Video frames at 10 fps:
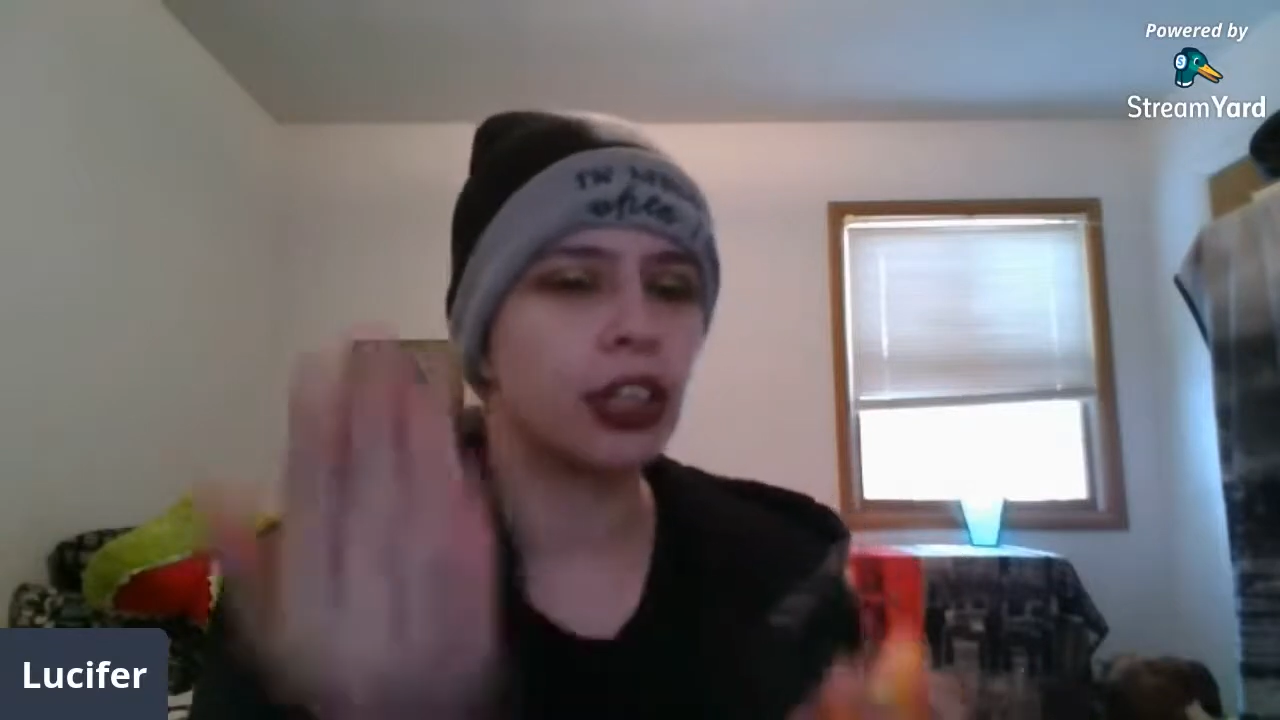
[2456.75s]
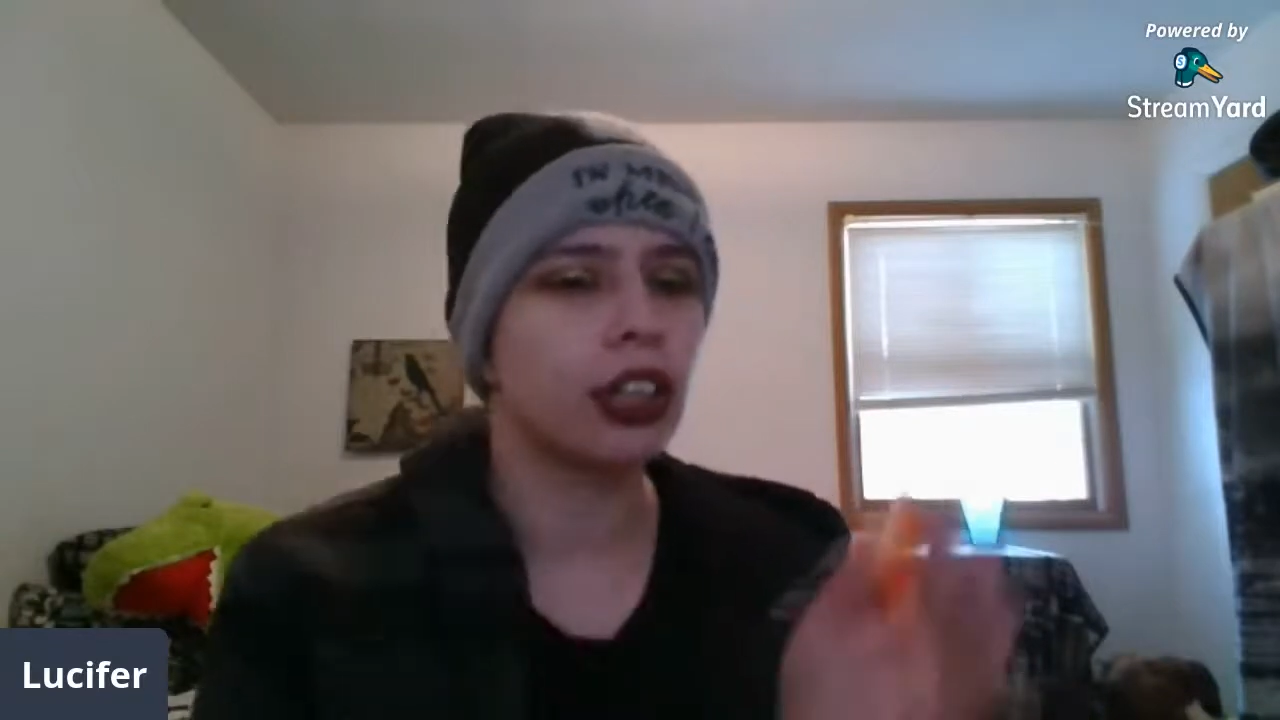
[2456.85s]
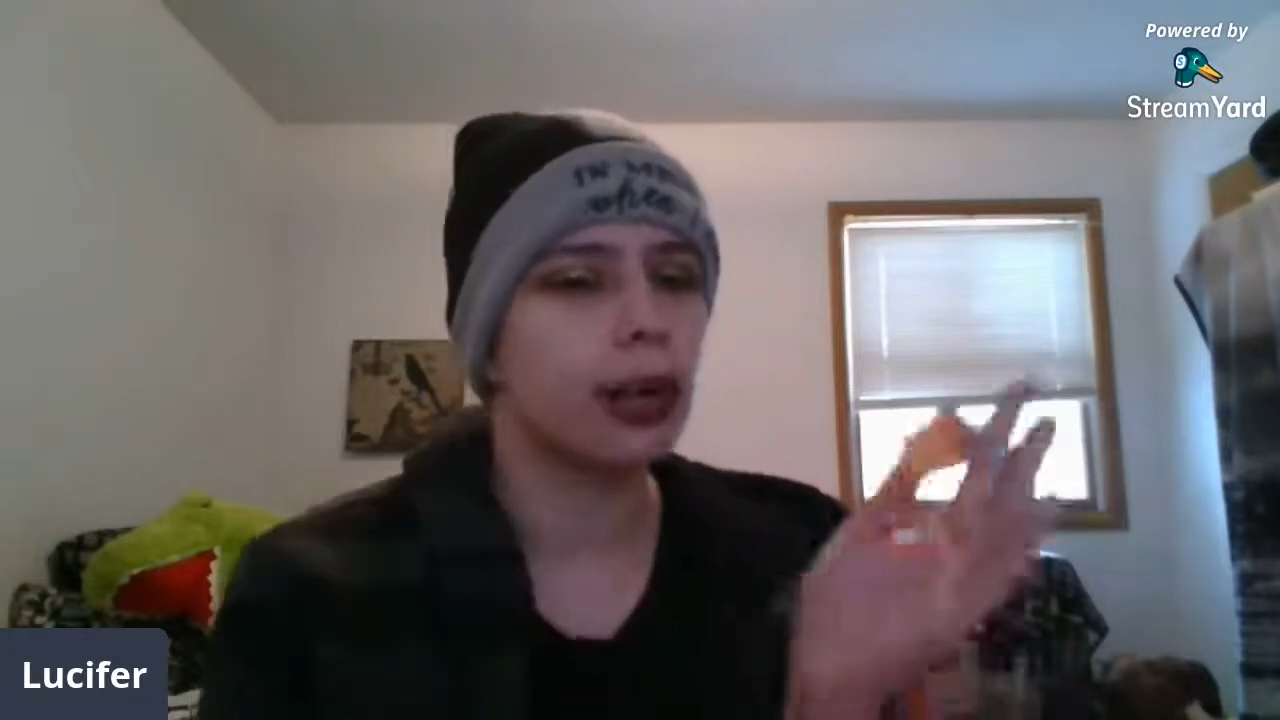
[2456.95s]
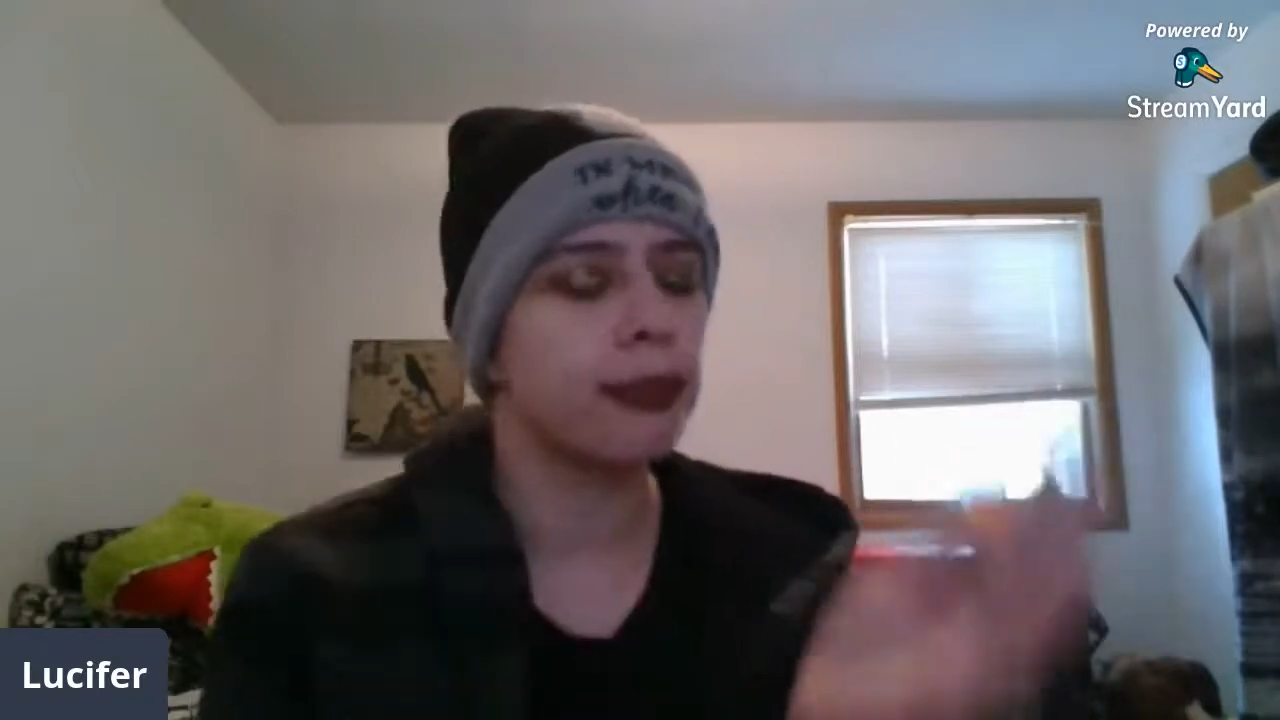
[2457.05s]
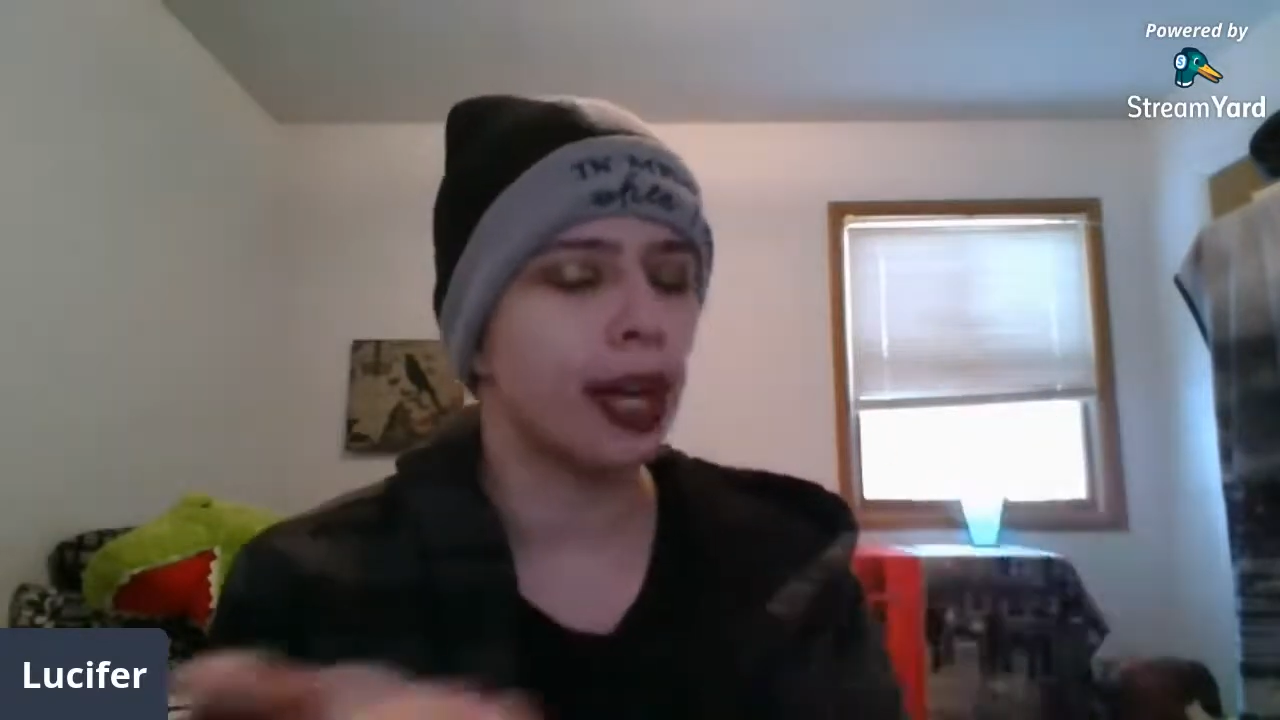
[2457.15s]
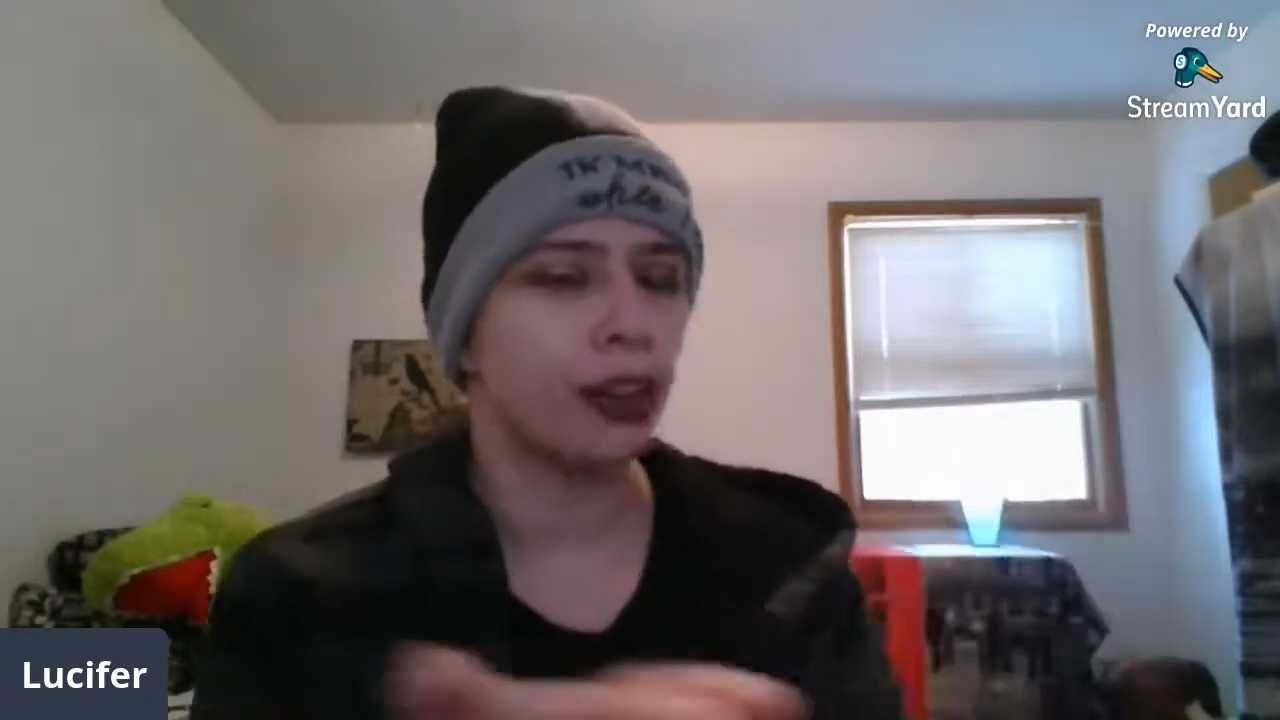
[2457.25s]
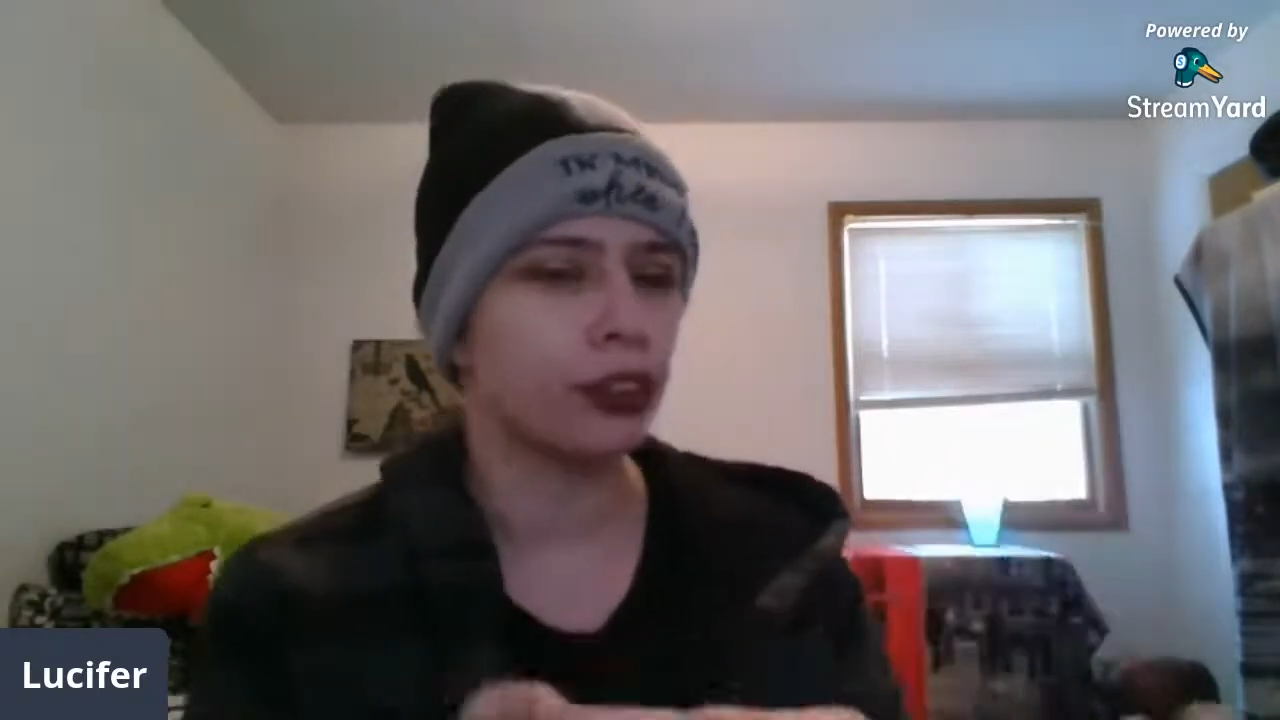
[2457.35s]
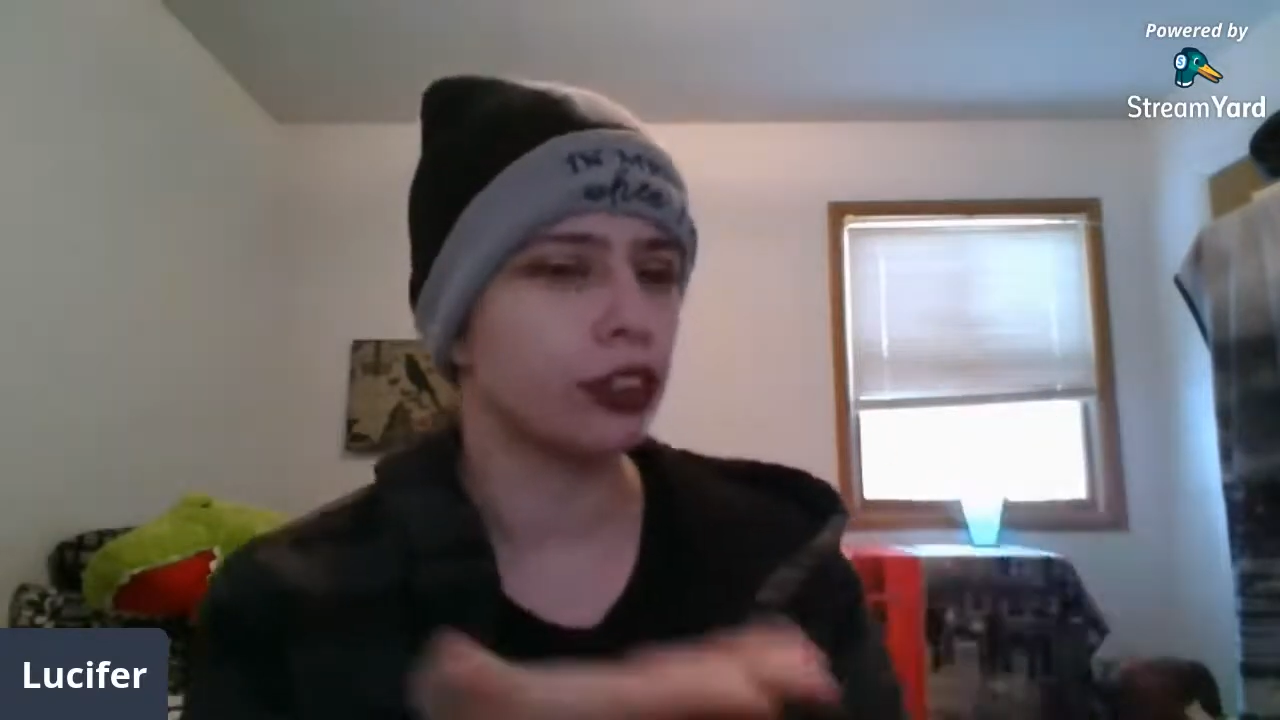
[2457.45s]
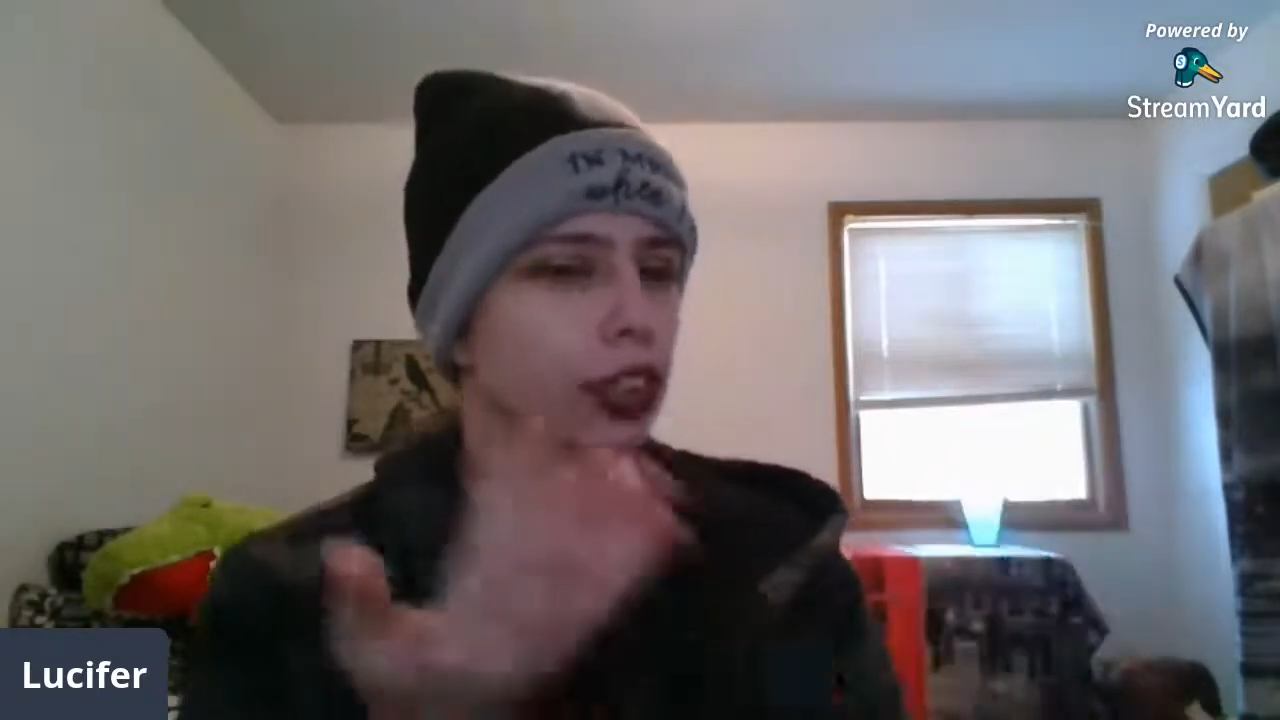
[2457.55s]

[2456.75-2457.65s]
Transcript: could compare,